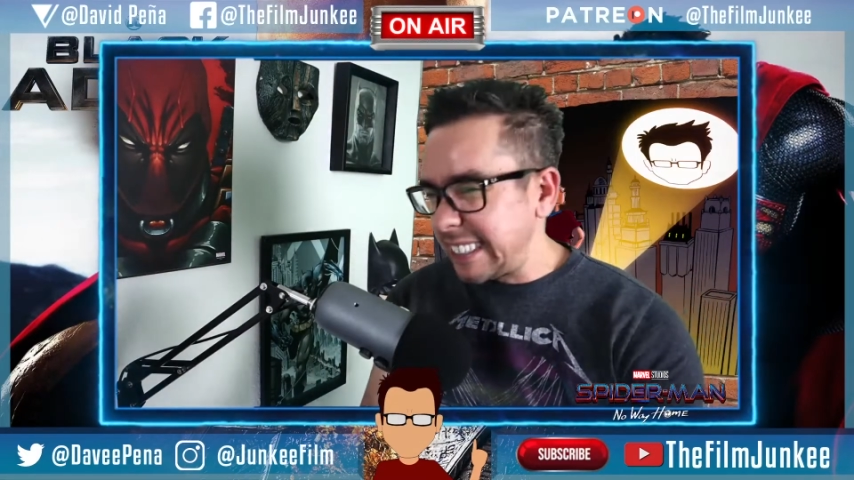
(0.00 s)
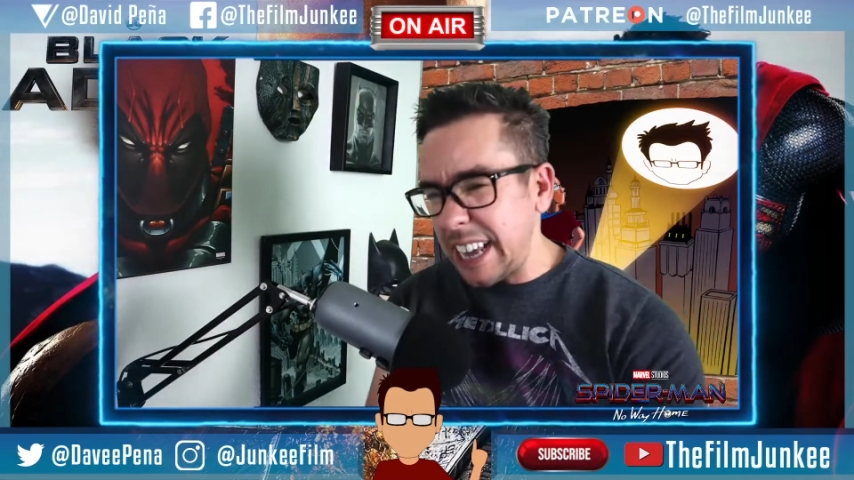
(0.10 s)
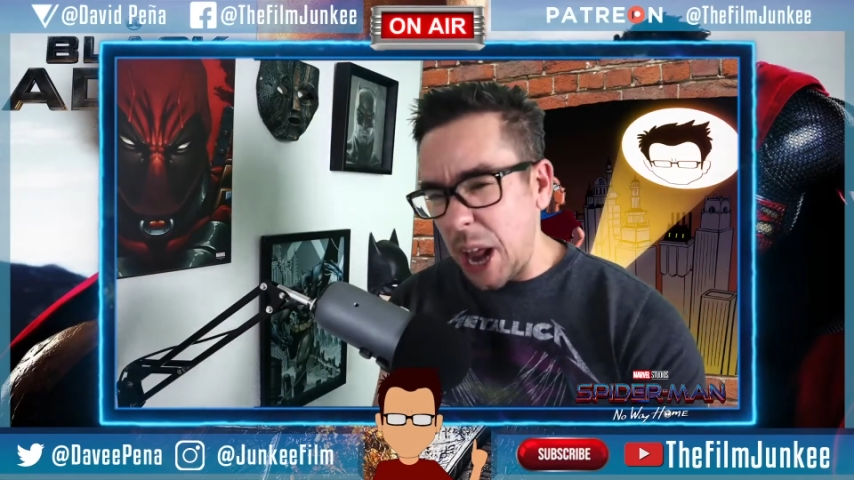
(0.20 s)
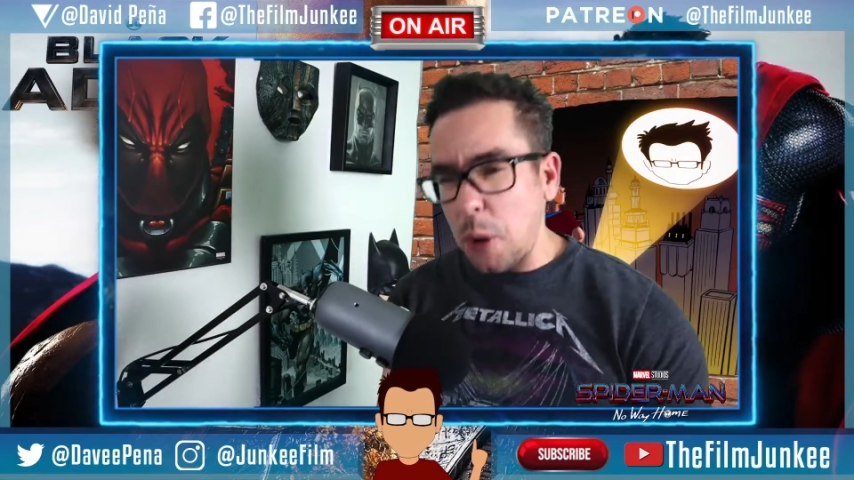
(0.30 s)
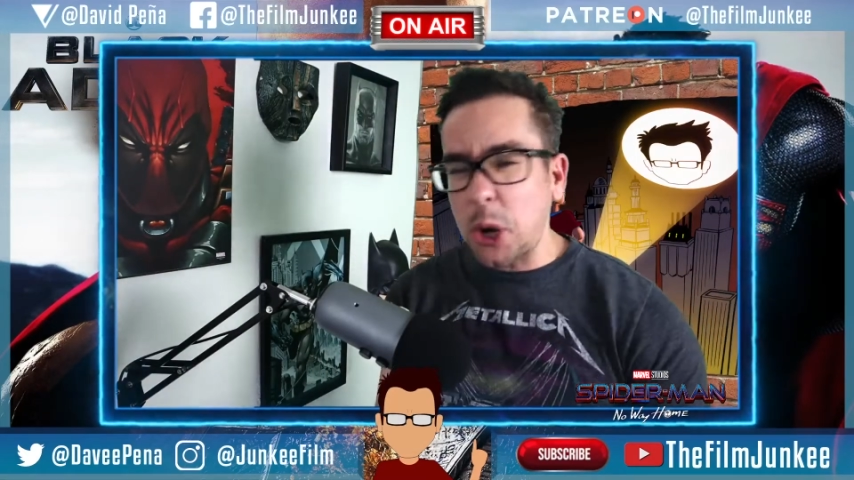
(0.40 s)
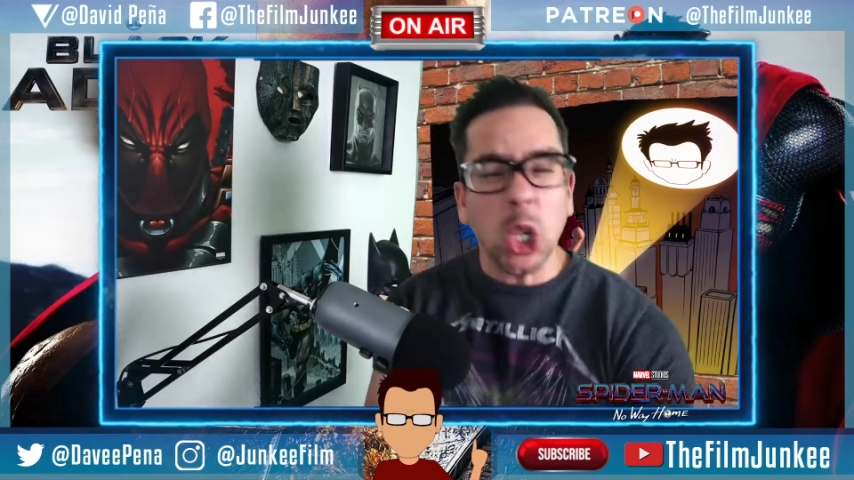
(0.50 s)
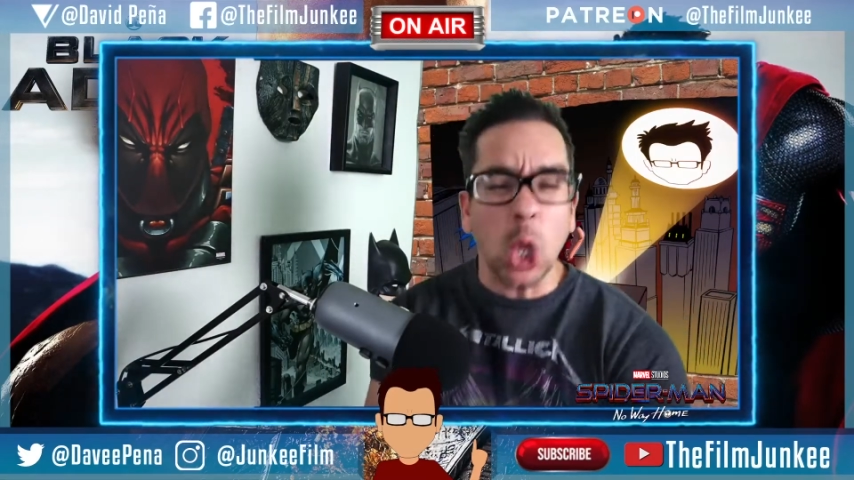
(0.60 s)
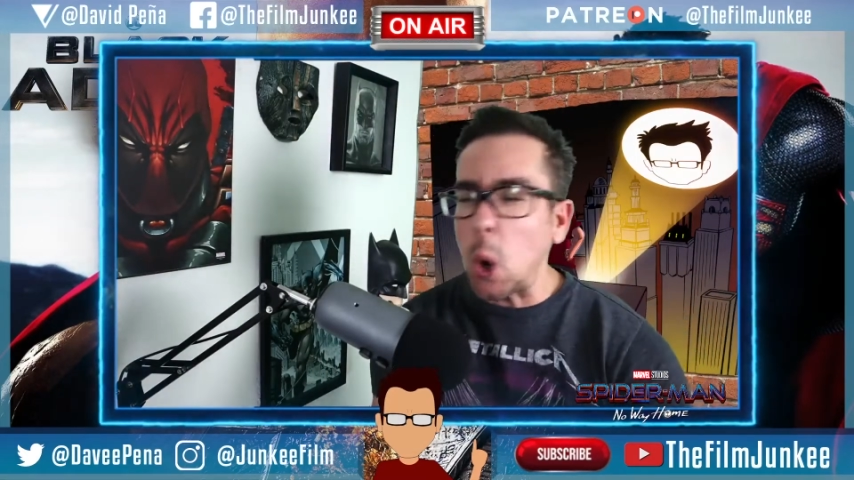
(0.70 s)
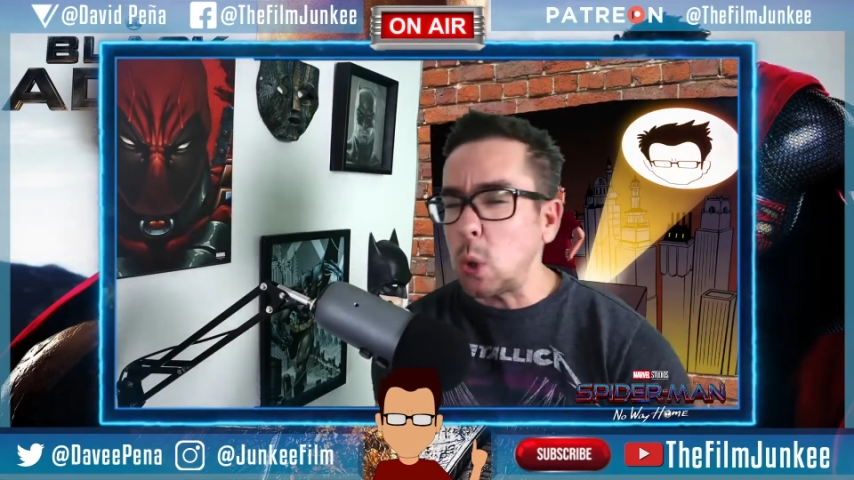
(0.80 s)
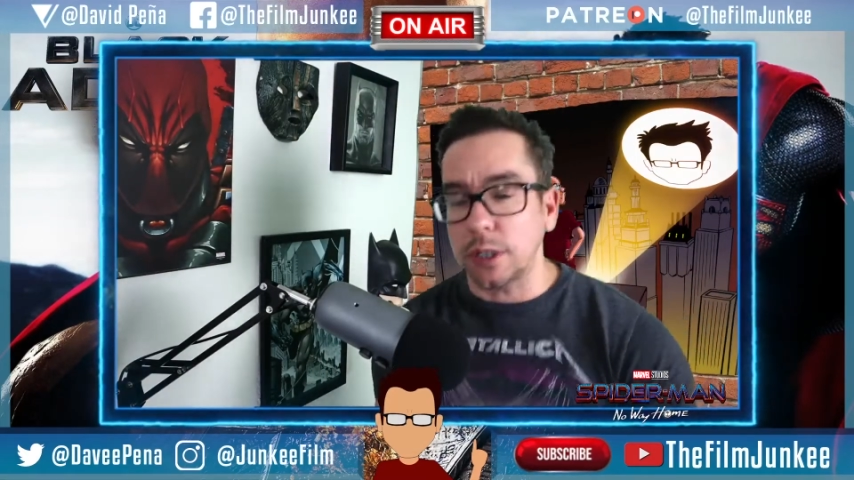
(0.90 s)
you know,
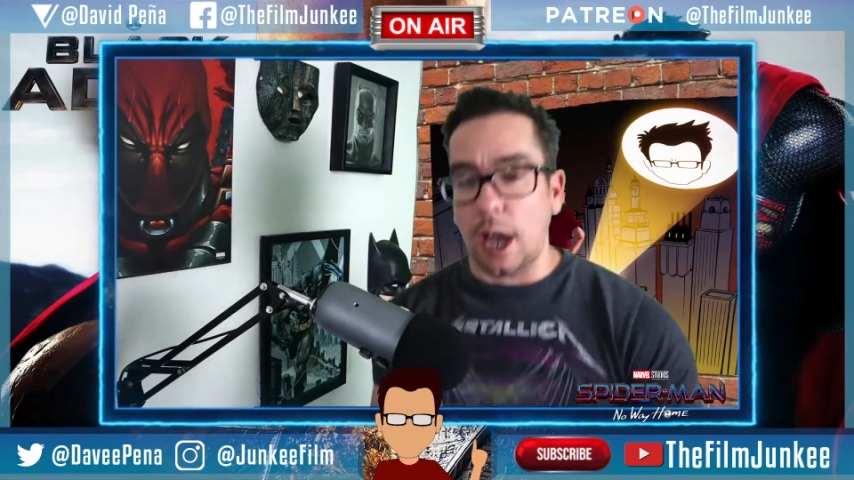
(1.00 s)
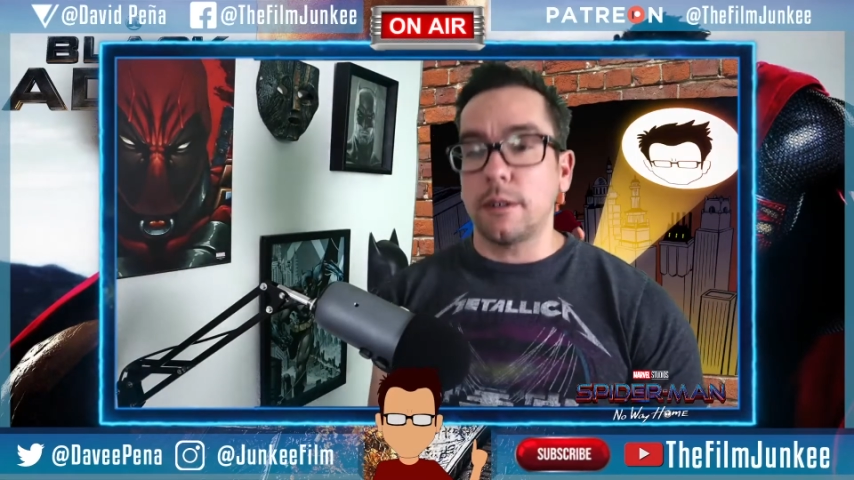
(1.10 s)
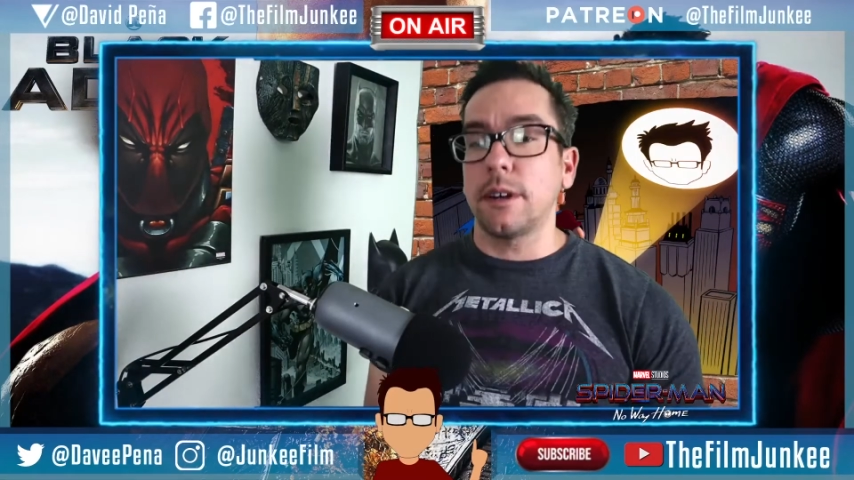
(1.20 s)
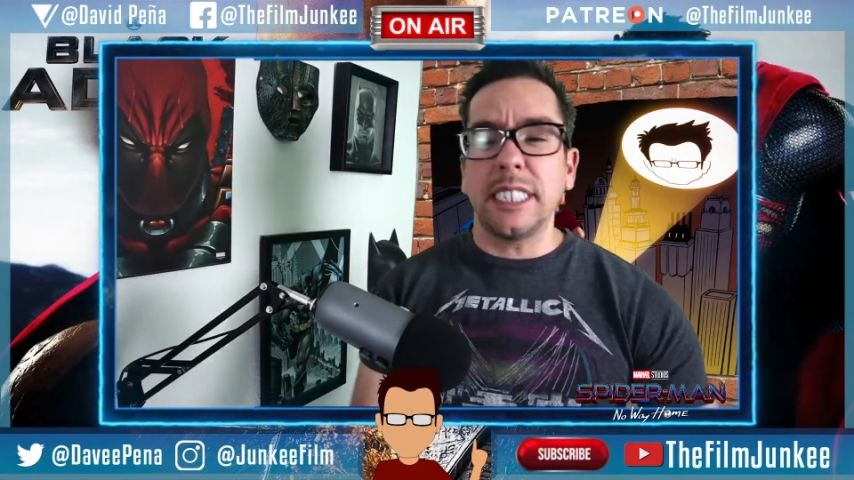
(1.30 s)
close. I don't know,